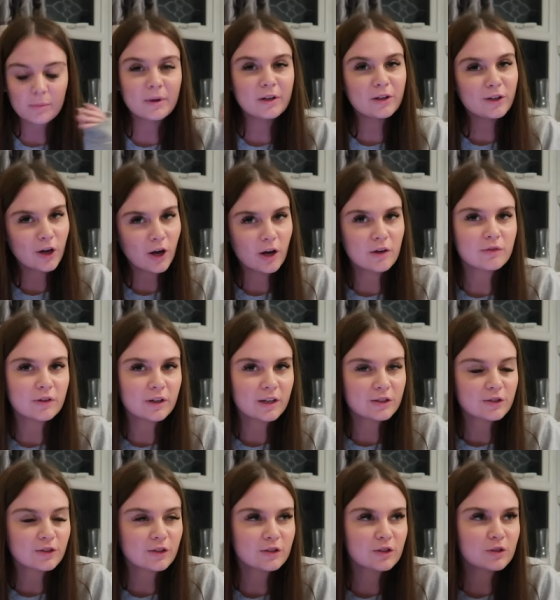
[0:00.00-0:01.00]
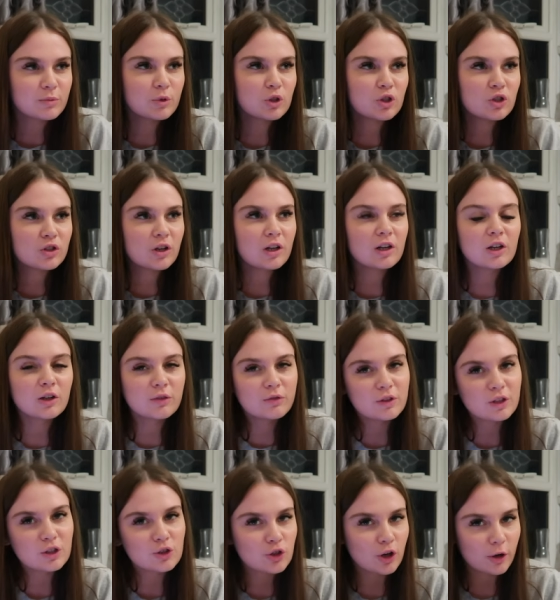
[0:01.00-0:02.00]
a bit nervous because as much as I love
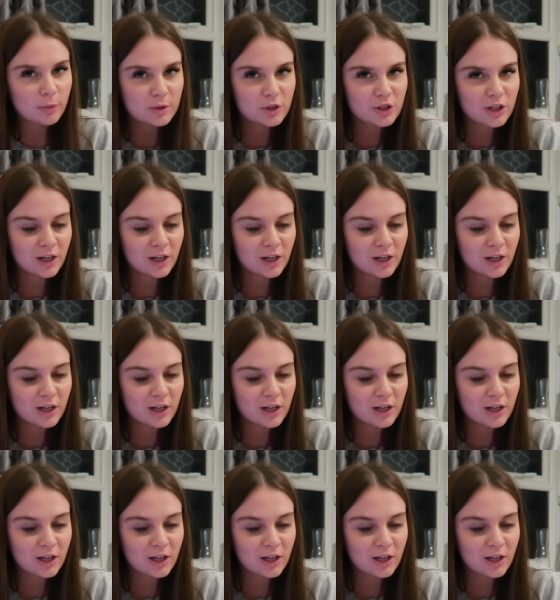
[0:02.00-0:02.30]
these shopping